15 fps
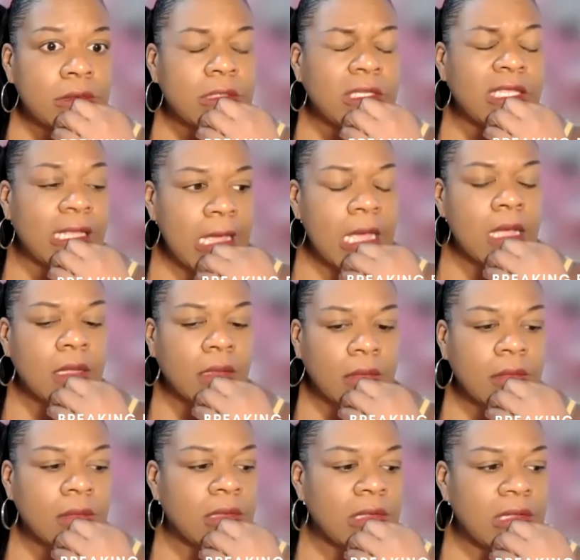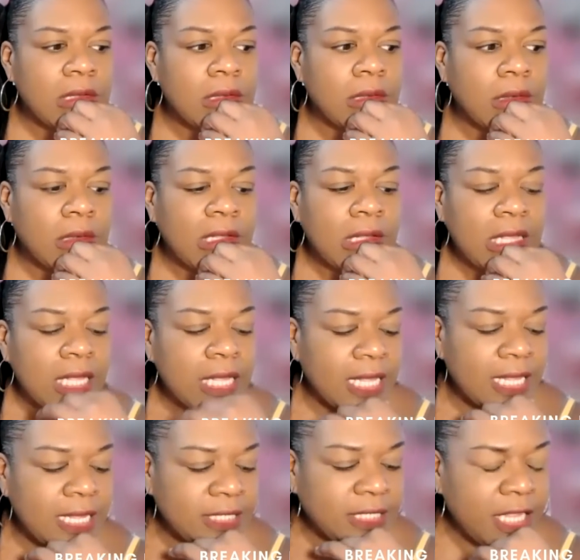Yeah.
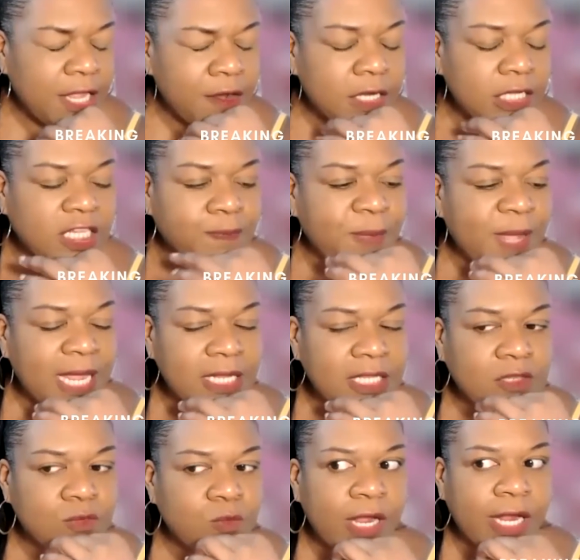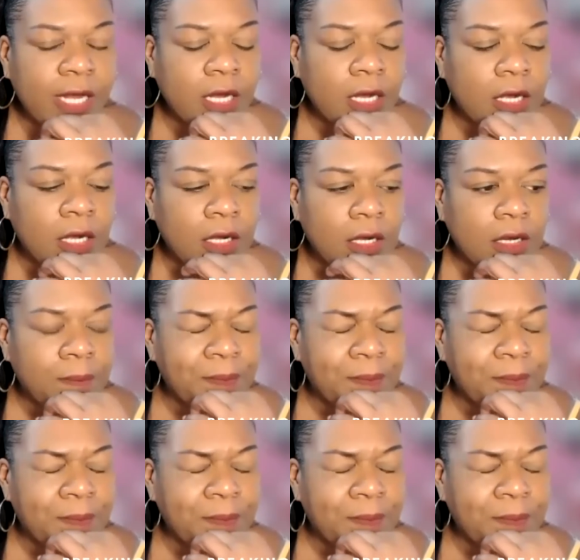Is there a space where,